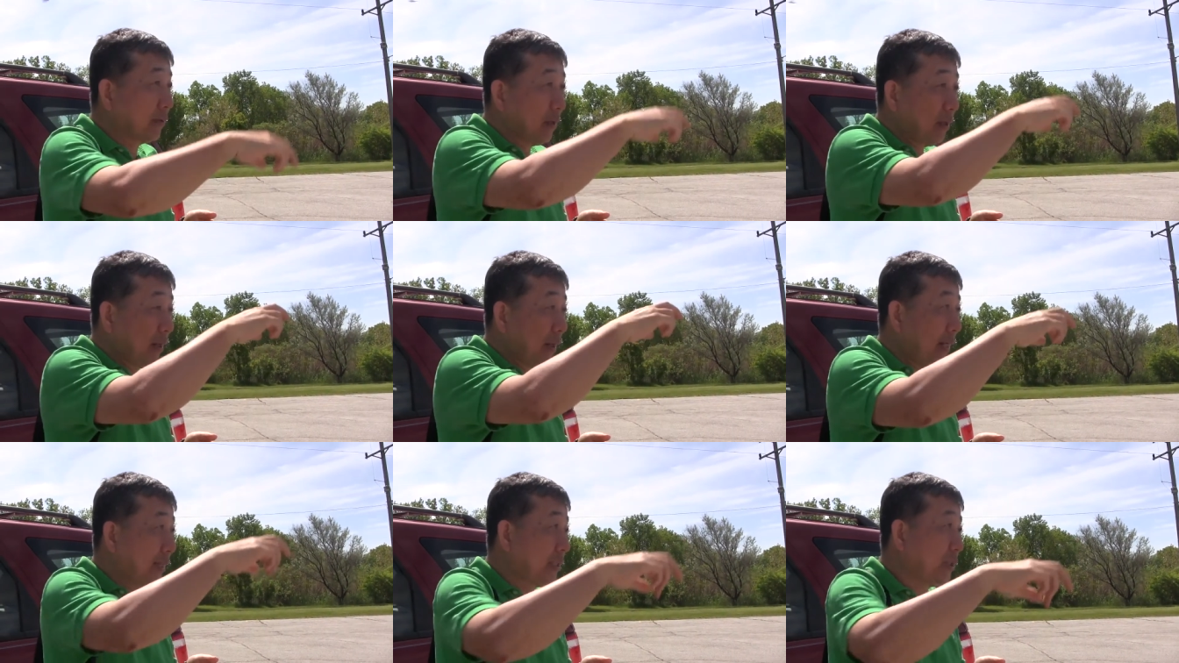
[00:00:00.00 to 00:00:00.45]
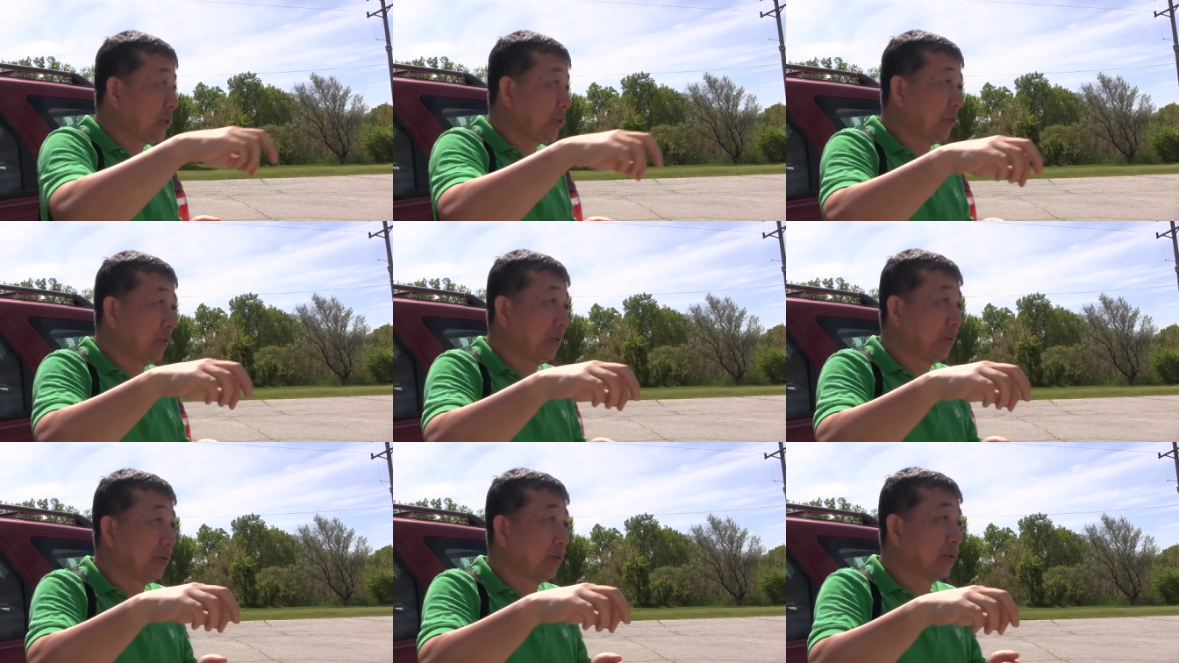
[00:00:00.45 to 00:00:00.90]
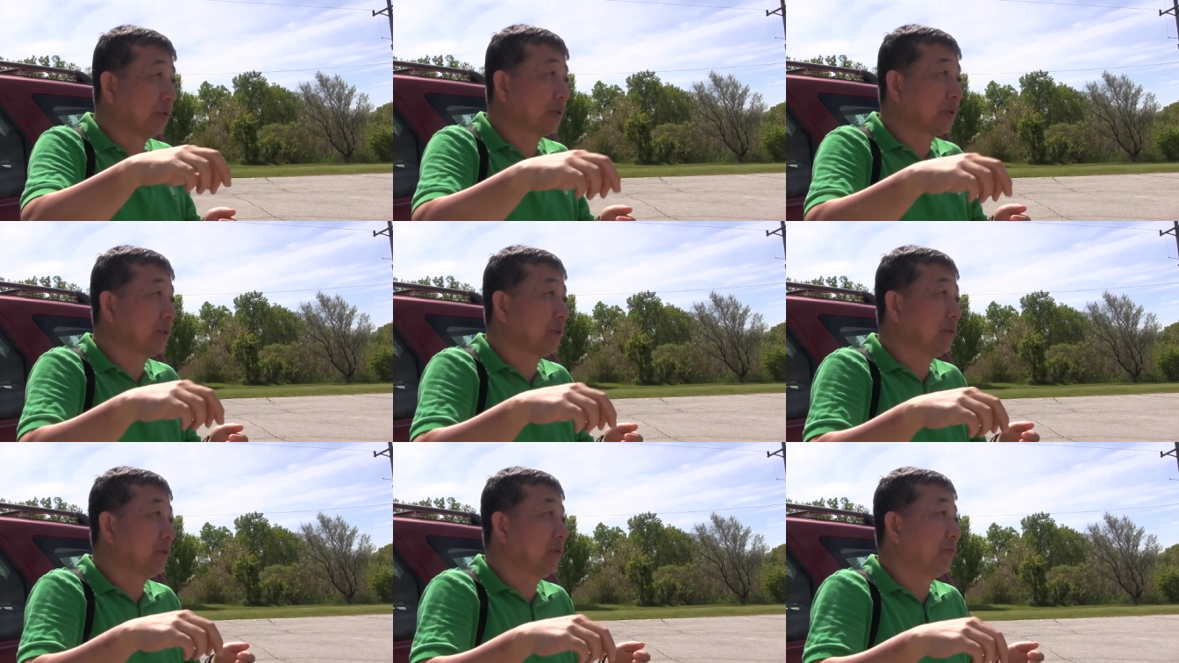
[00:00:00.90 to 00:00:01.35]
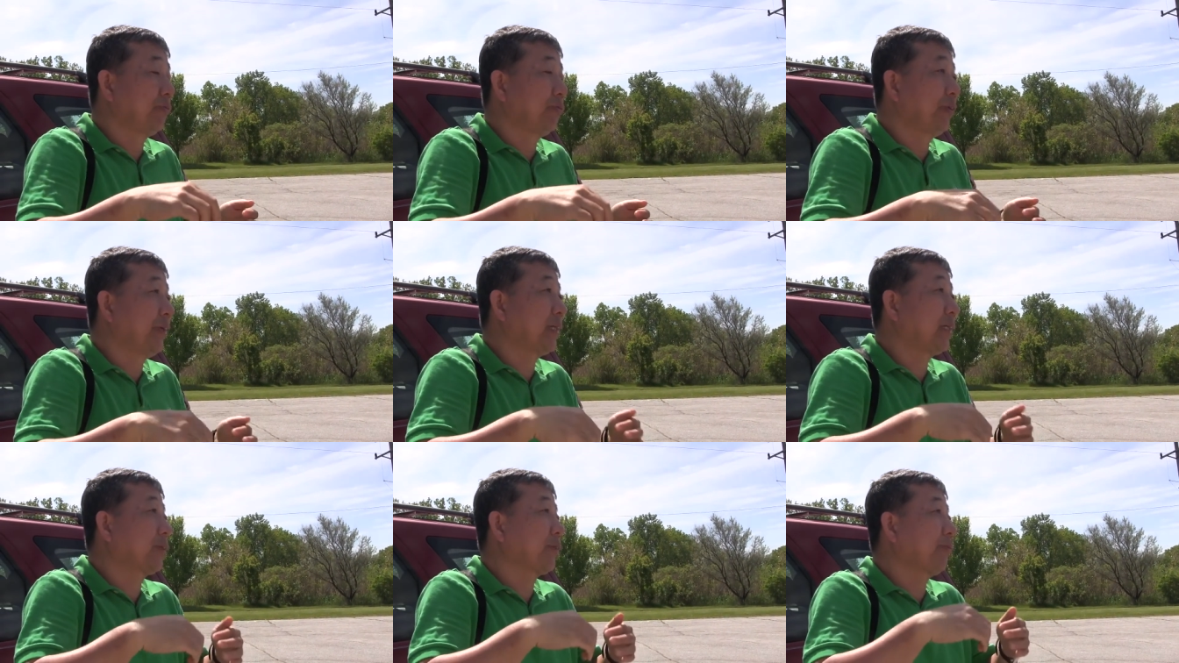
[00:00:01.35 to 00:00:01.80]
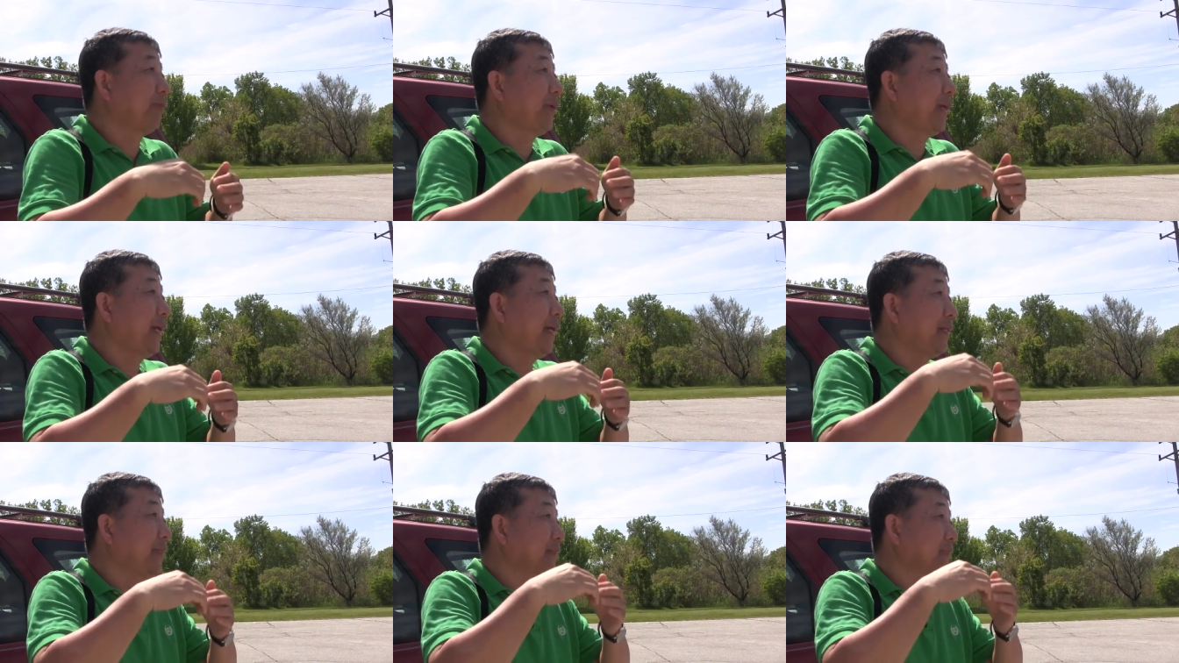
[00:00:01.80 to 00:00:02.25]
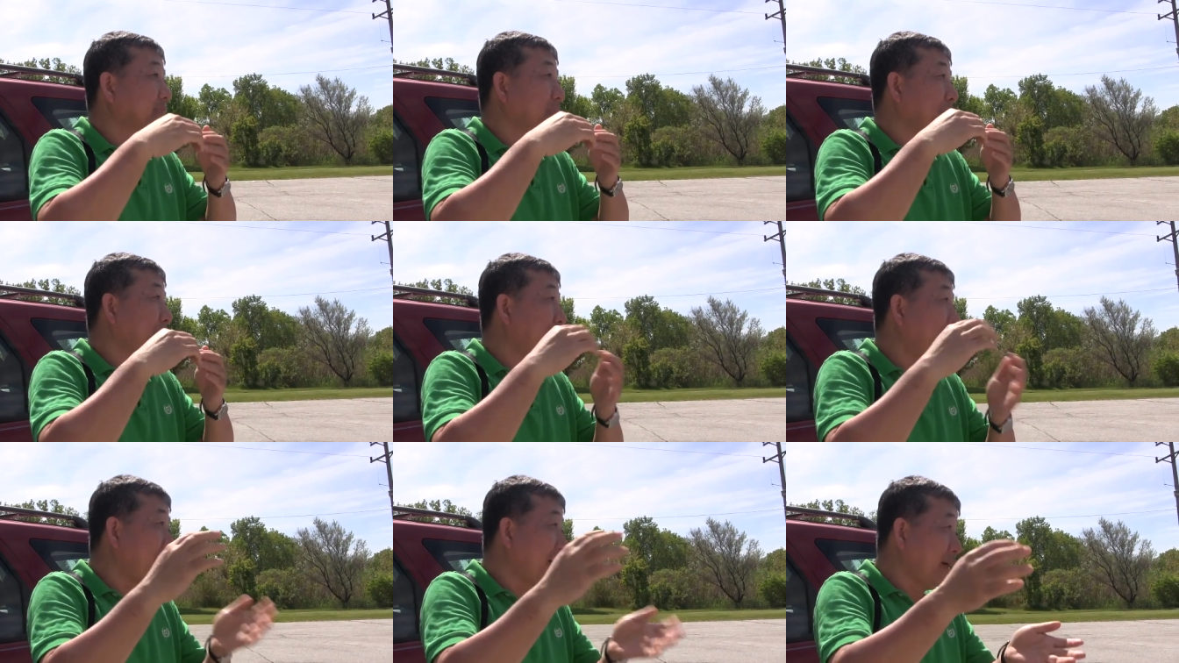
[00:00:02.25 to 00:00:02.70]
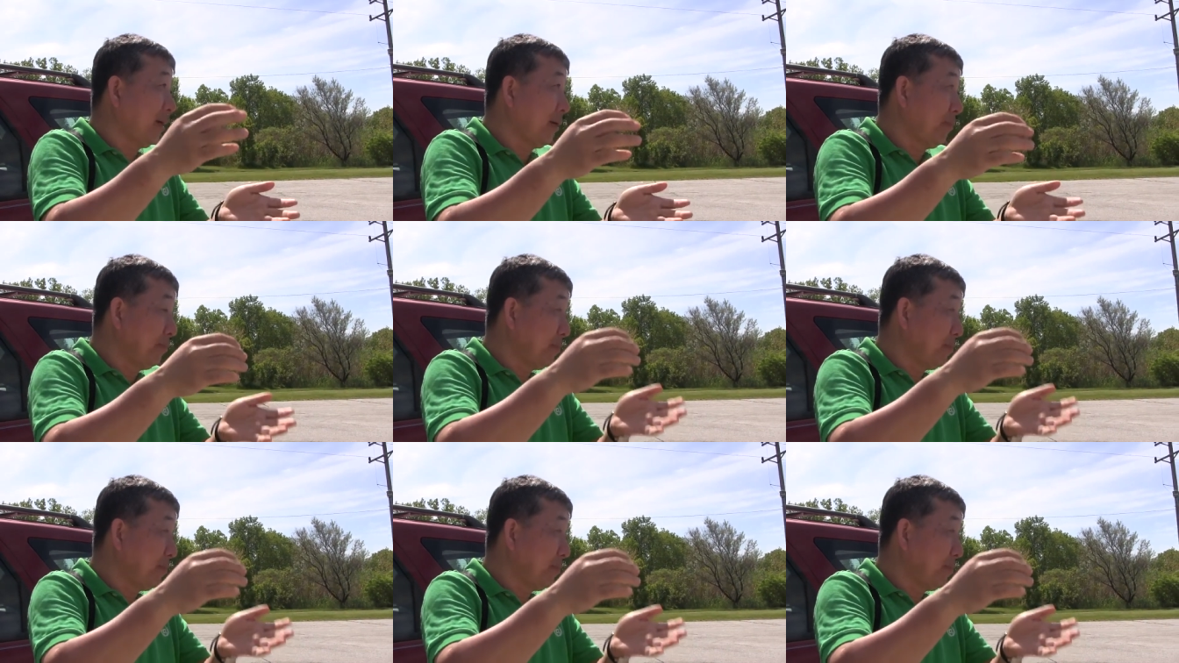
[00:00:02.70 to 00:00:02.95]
the lake shore, also recreate some island